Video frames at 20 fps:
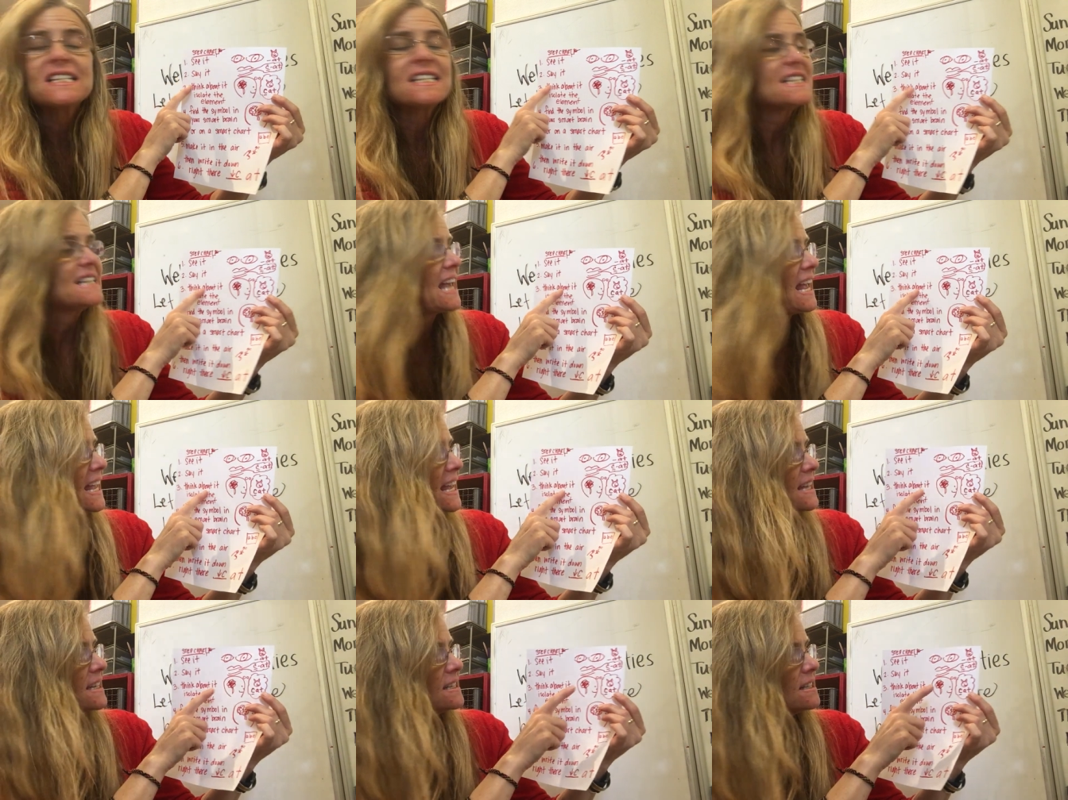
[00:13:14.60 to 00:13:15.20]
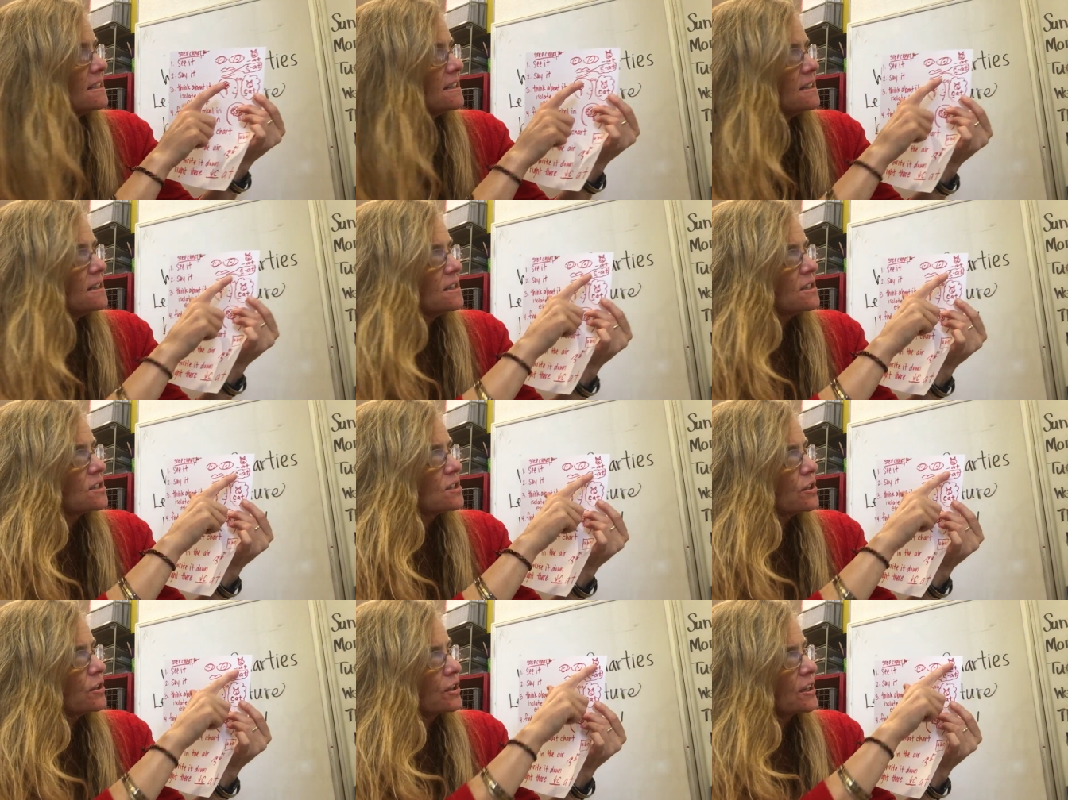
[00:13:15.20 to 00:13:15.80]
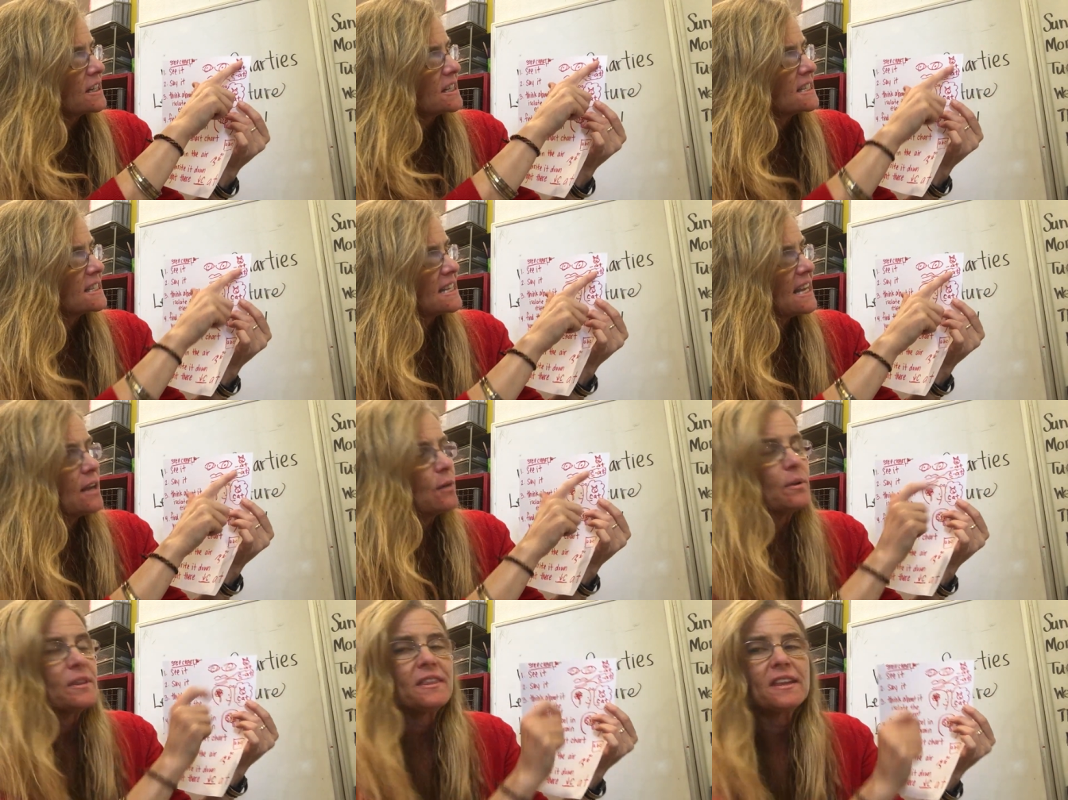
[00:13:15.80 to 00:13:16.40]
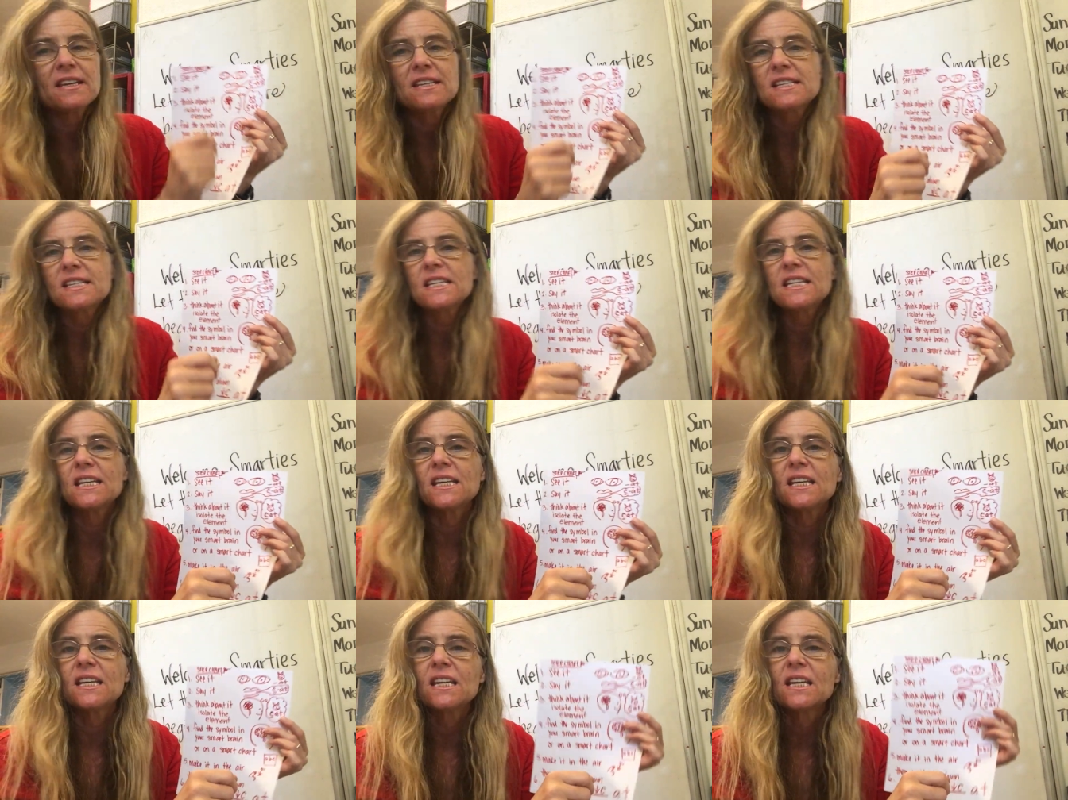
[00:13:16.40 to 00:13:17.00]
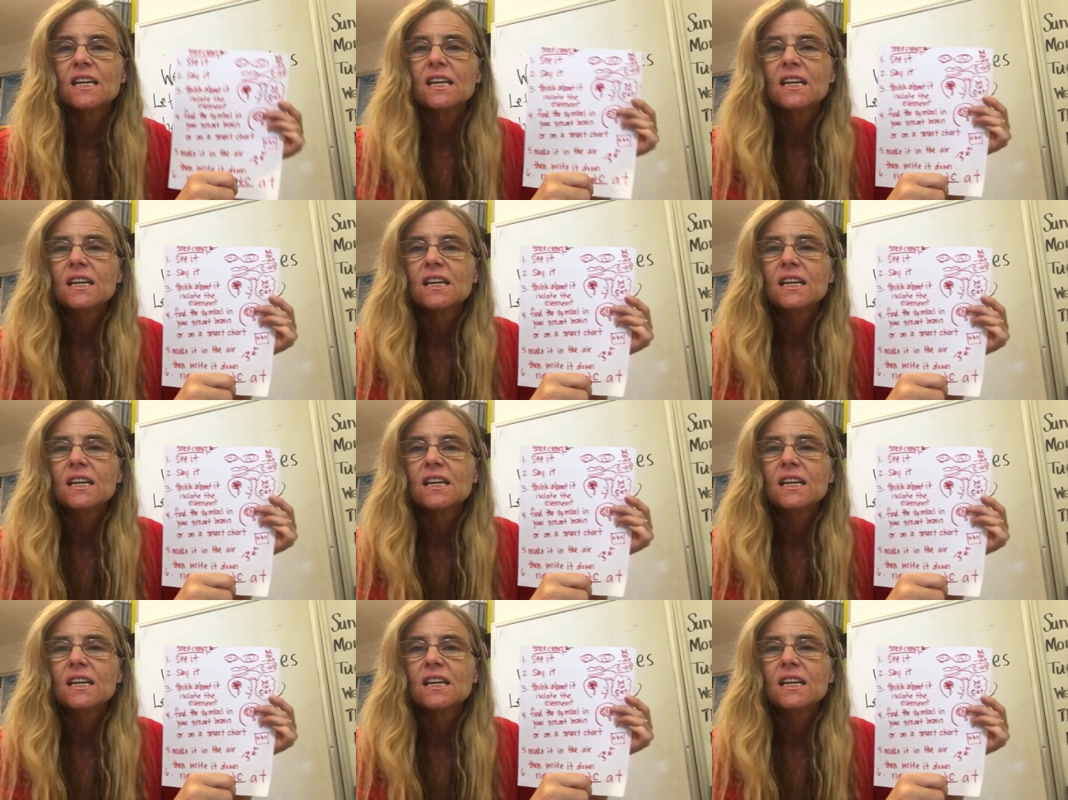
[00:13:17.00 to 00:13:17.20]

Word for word: to say it. So they're going to say what they see.